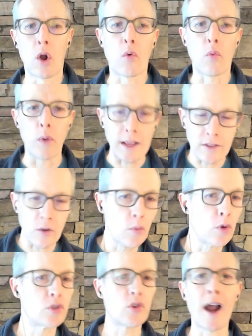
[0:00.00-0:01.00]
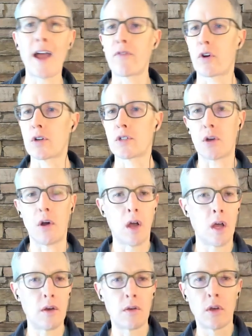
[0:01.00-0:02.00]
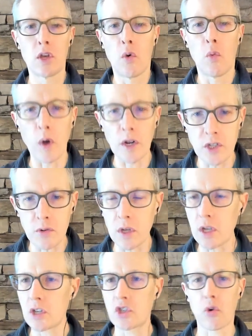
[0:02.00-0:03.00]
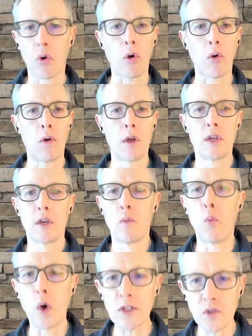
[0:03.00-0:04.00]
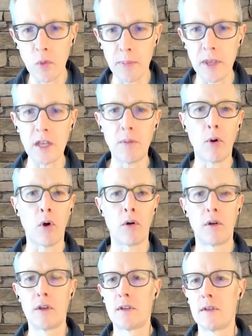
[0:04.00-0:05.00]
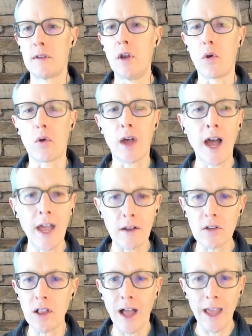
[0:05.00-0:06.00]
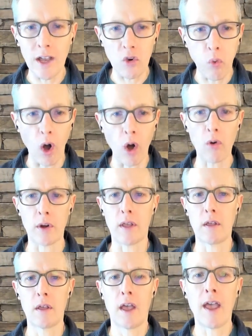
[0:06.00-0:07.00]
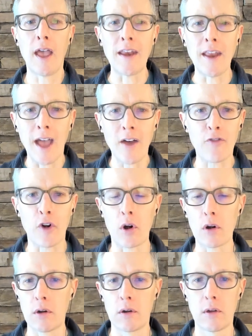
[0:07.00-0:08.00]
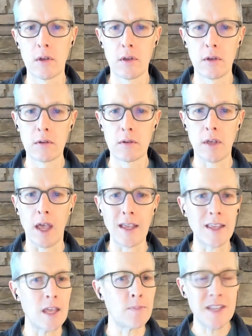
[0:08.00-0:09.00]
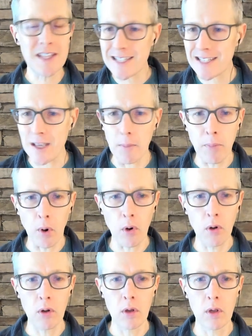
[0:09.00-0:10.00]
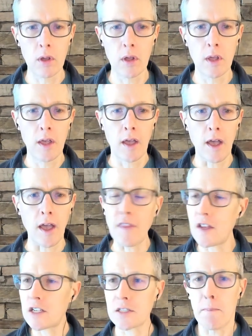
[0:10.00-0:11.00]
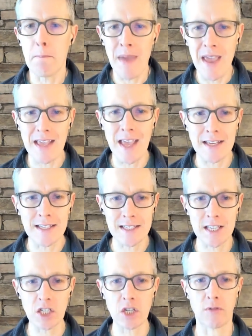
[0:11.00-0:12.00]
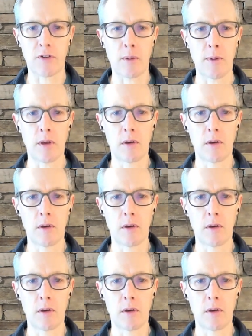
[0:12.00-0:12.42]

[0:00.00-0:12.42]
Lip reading: Rate the root drivers on what you can control, what's repeatable, client quality and effort. Okay, keep this simple and then just make a decision from it.